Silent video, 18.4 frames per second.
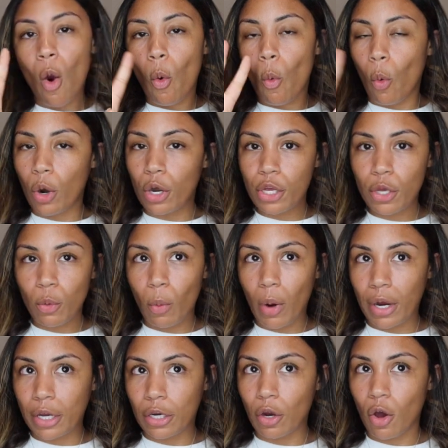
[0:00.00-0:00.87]
What are you
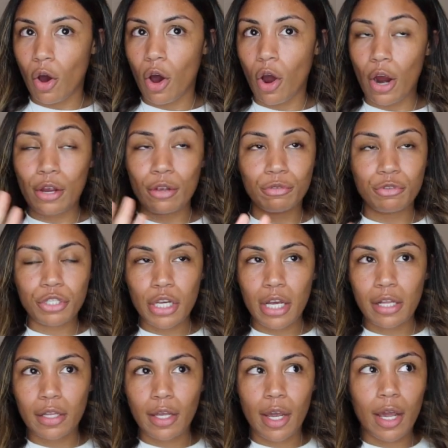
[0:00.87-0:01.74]
working on? Are you
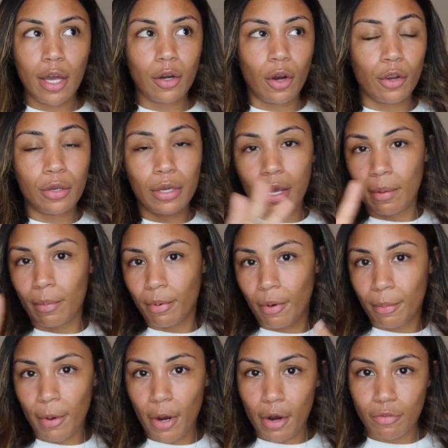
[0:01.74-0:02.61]
chilling? Are you getting
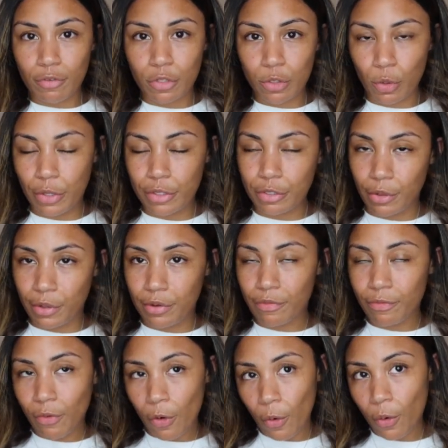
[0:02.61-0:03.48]
prepared for twenty
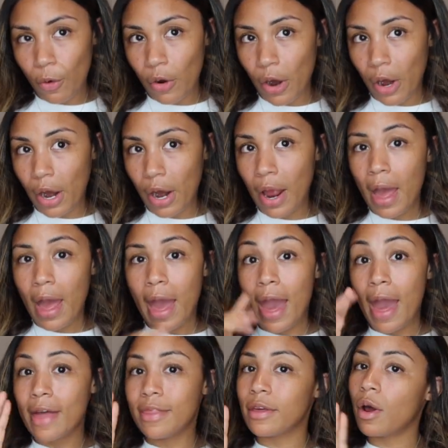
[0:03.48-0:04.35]
twenty-four?
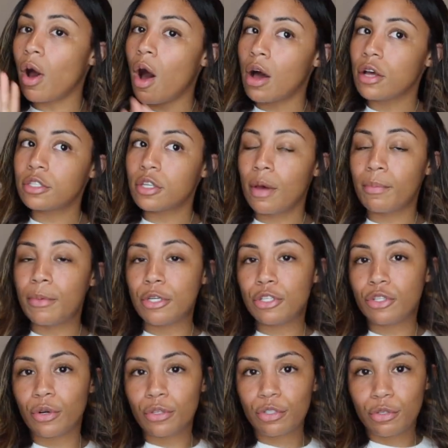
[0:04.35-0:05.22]
And then also be
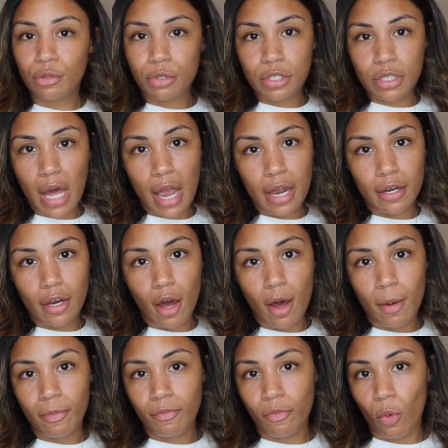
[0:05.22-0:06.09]
sure to sign
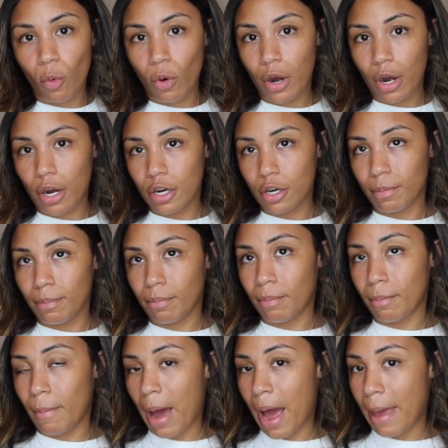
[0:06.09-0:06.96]
up for
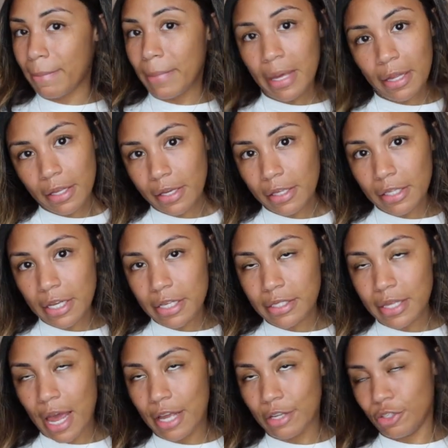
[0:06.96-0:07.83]
my mailing
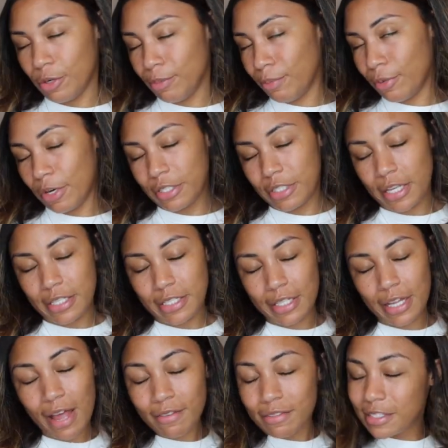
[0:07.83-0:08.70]
list at gym princess
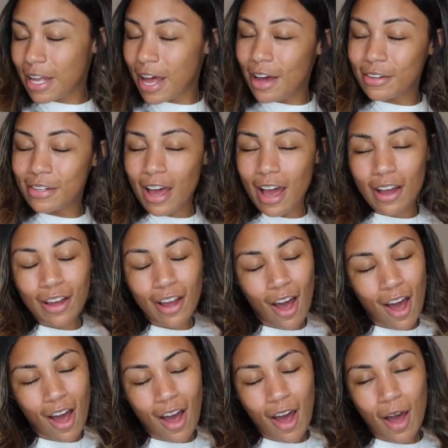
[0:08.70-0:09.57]
lifestyle dot
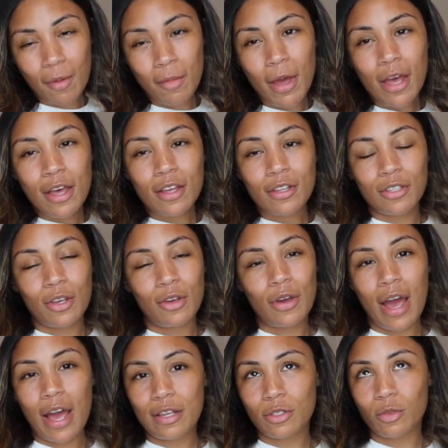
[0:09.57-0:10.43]
com so
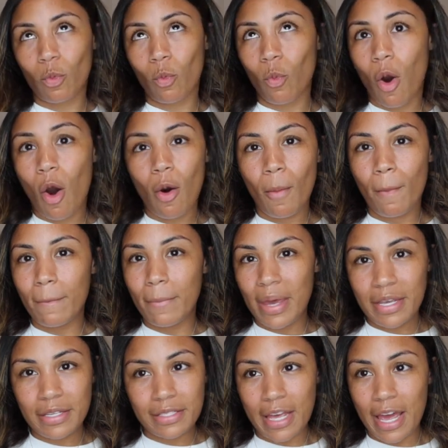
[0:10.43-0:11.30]
you guys won't
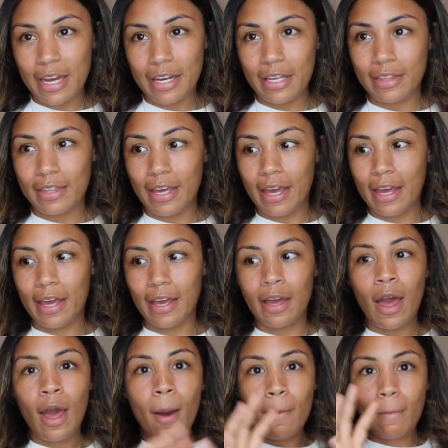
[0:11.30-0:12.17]
miss
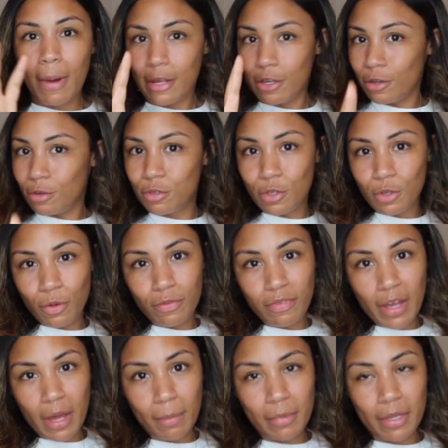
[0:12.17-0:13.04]
anything. My YouTube
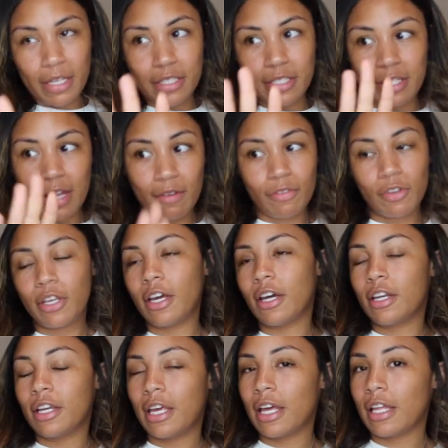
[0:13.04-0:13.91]
family is definitely
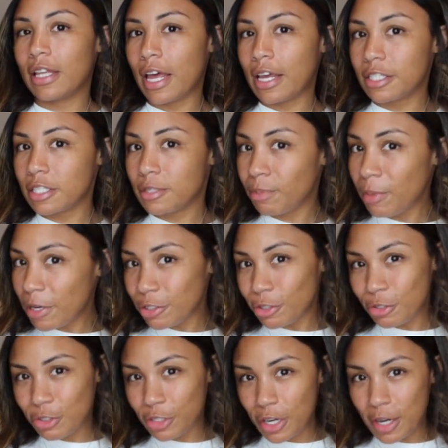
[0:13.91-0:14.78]
going to get like
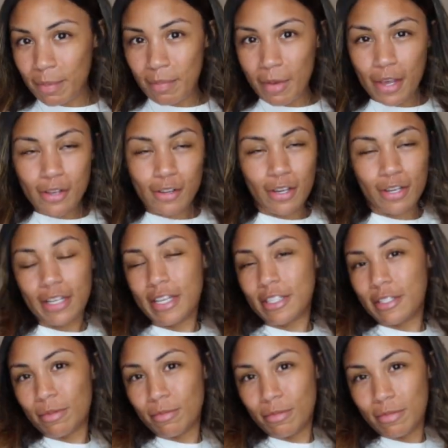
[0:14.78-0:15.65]
special treatment. You're going to
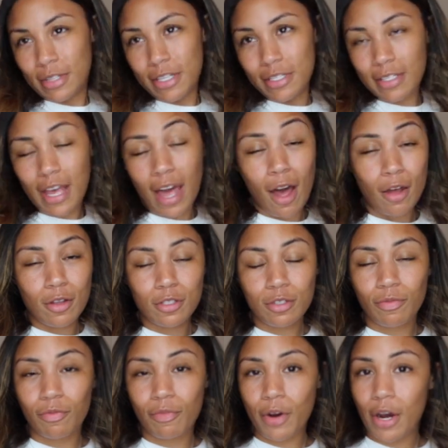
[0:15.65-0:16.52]
get some
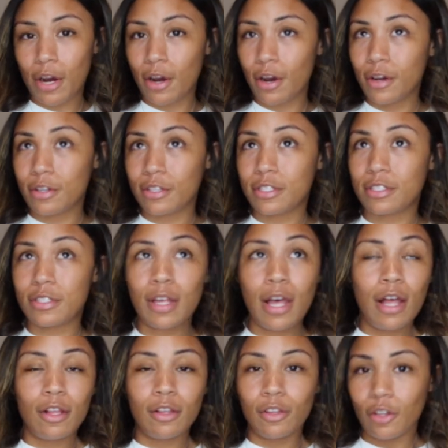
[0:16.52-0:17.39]
discounts, first
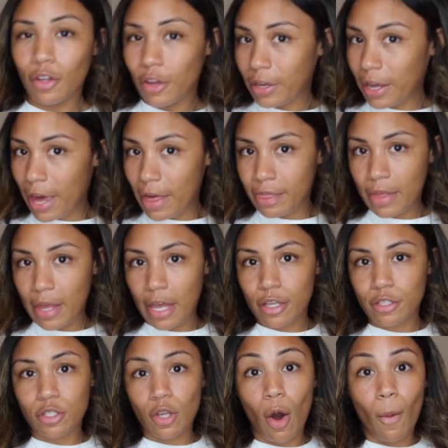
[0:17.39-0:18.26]
look at
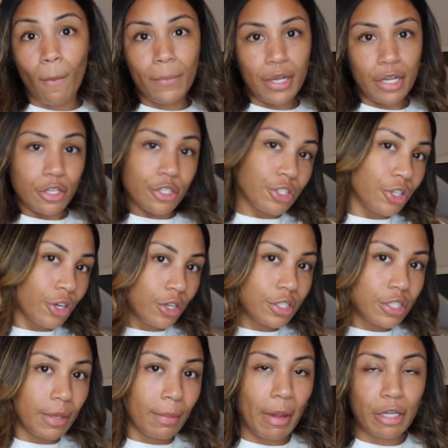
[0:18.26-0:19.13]
things, so be
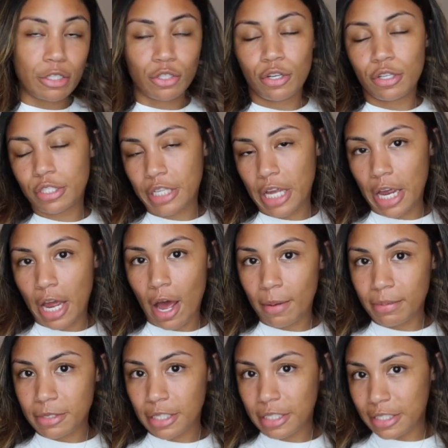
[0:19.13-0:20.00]
sure to make sure you're staying
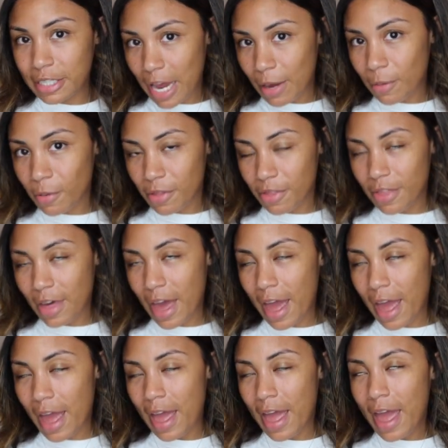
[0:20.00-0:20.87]
up to date with
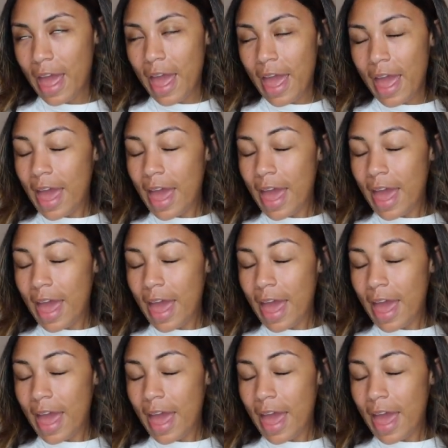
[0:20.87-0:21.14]
that.